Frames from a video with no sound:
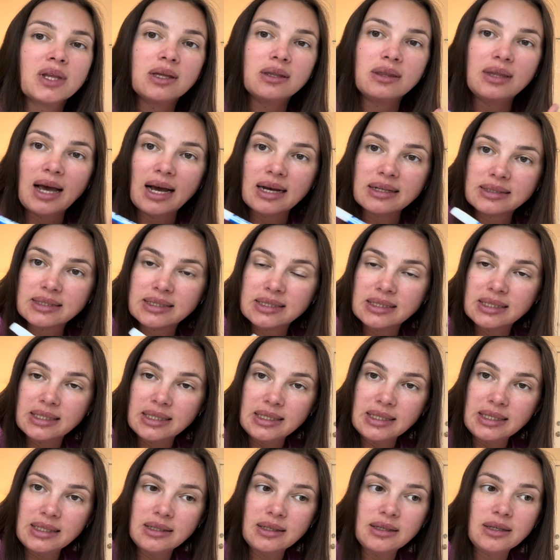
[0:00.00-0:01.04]
that's
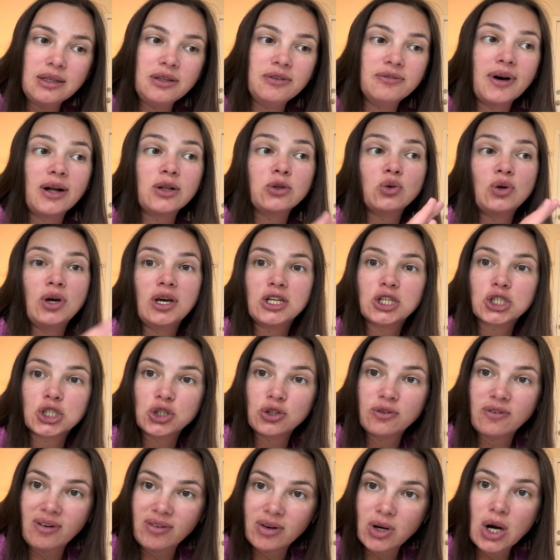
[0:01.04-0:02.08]
the evaluation
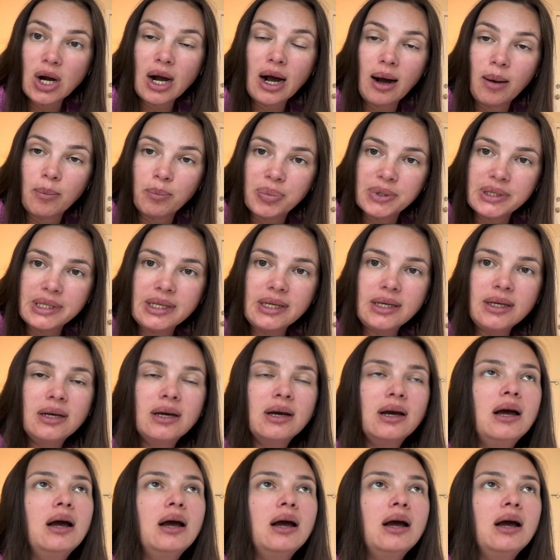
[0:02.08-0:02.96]
of our company,